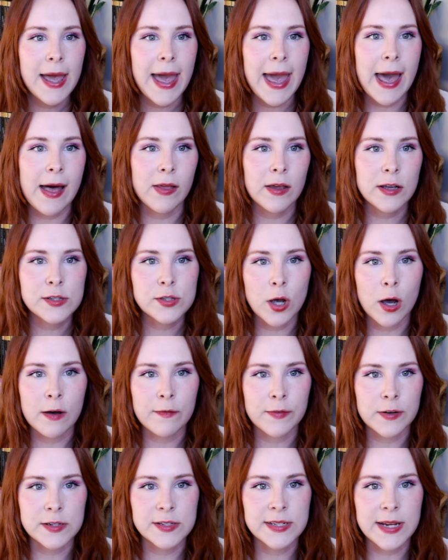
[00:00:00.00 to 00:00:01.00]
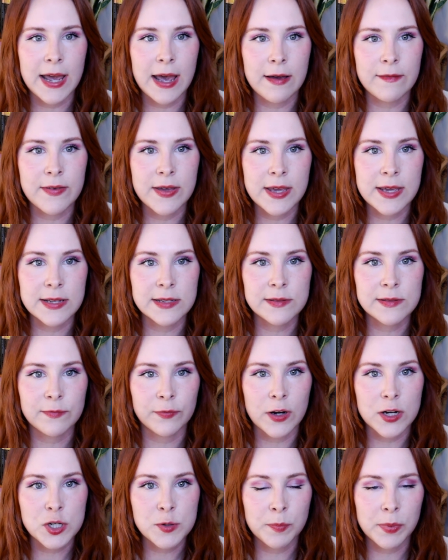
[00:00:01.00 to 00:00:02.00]
Alex offers to have his
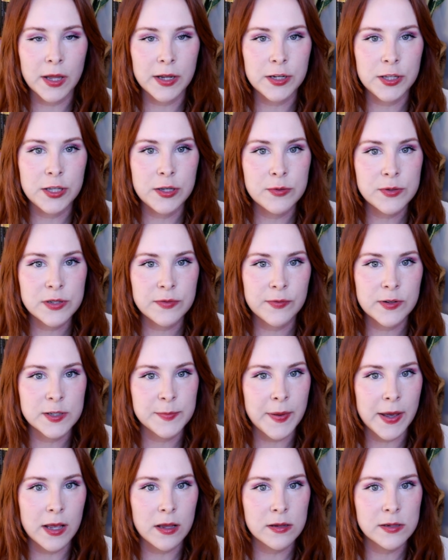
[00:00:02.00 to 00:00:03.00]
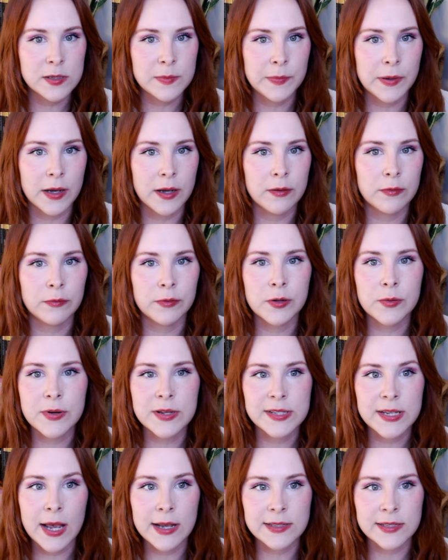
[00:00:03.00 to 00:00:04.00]
fresh blood used for spells, but Rune
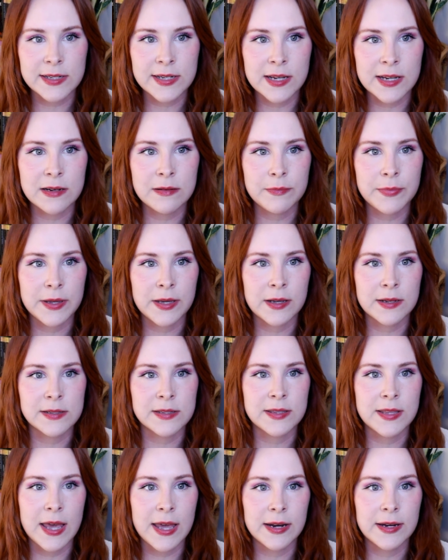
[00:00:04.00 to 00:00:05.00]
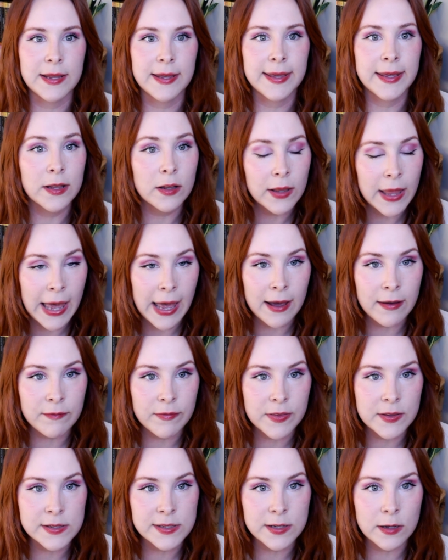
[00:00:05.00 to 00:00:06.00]
is hesitant because then he'll
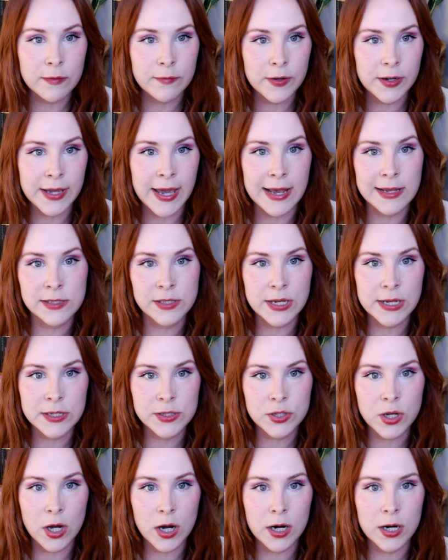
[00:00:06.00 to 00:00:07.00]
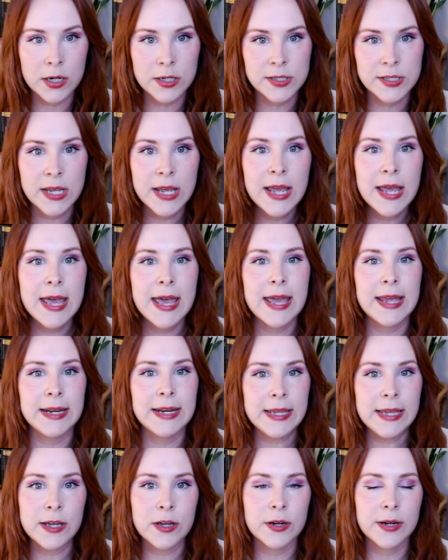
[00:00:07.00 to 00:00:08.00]
have the silver casting scars, and
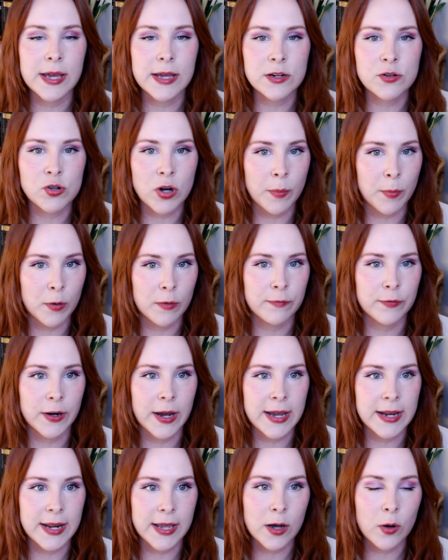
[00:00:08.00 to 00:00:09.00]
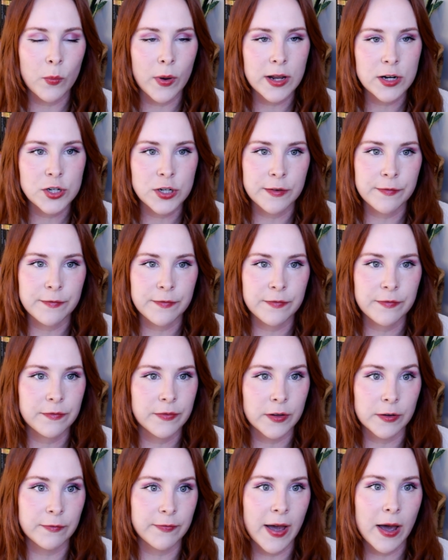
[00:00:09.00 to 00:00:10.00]
he could get in trouble for aiding a witch if
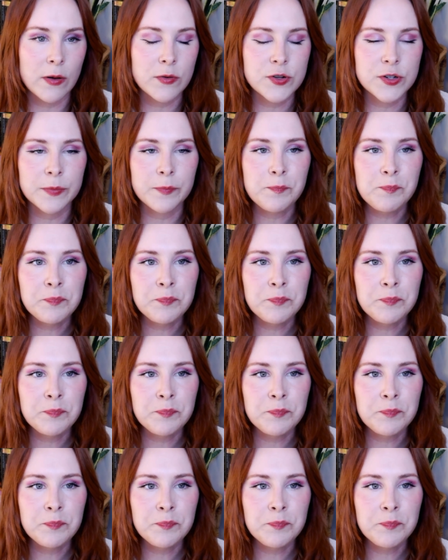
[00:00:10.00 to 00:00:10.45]
they're found.